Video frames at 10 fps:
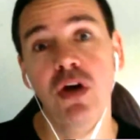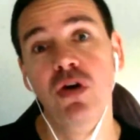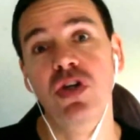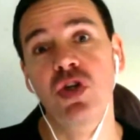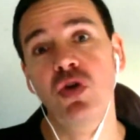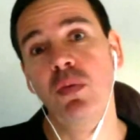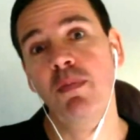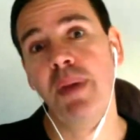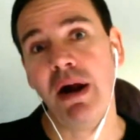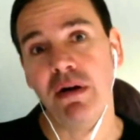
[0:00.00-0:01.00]
because they're too
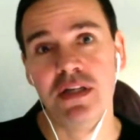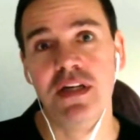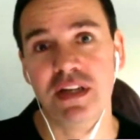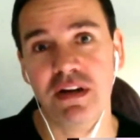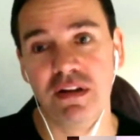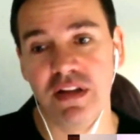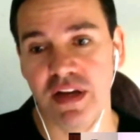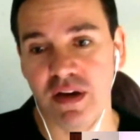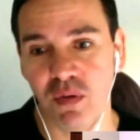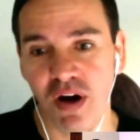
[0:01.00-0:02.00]
embarrassed to tell
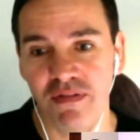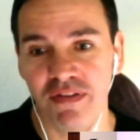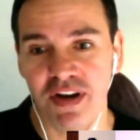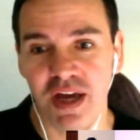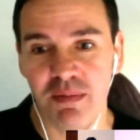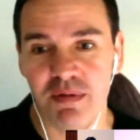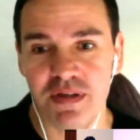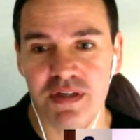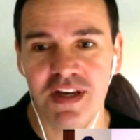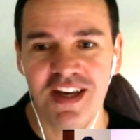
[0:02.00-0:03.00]
their wife and
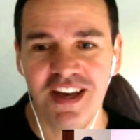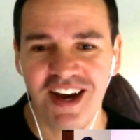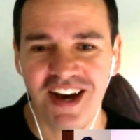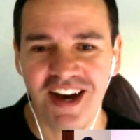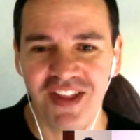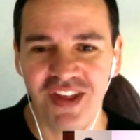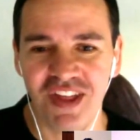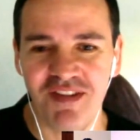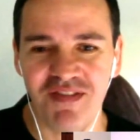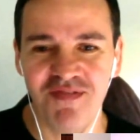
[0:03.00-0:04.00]
neighbours that
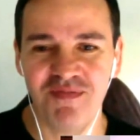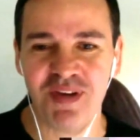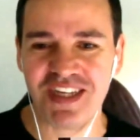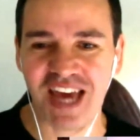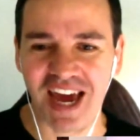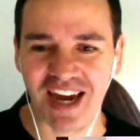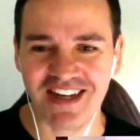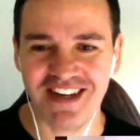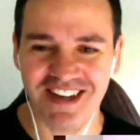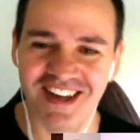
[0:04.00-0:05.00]
they've been sacked.